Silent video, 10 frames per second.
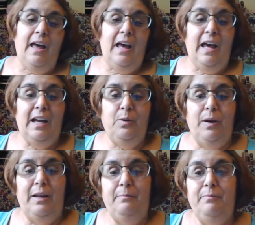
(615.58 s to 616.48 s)

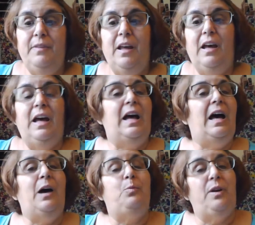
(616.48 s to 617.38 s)
Anyway,
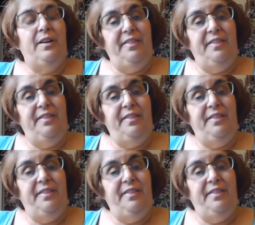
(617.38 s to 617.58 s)
I want to